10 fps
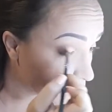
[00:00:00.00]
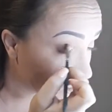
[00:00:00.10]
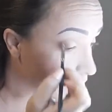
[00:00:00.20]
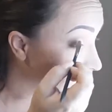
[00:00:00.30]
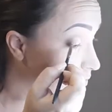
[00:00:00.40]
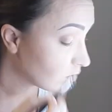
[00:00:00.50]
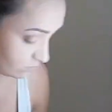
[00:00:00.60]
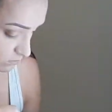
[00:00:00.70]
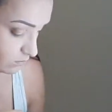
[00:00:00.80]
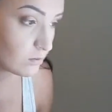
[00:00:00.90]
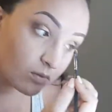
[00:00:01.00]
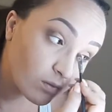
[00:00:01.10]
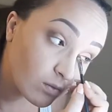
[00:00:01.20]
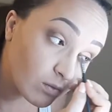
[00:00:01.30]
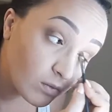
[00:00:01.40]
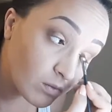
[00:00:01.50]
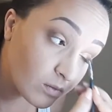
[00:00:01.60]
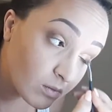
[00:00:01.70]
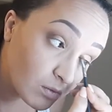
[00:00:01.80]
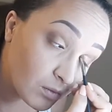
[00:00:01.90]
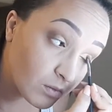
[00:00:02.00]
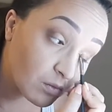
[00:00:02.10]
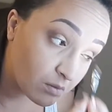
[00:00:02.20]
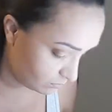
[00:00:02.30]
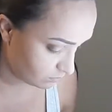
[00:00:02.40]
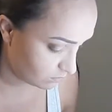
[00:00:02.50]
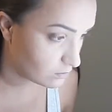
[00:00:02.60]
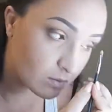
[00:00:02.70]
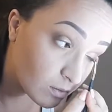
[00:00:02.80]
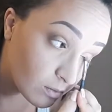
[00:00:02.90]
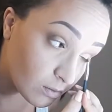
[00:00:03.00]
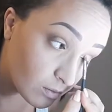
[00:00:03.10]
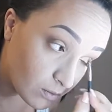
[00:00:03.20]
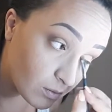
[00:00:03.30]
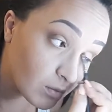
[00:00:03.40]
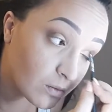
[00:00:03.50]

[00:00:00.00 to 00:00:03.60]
my eyes, then taking more of a precision defining brush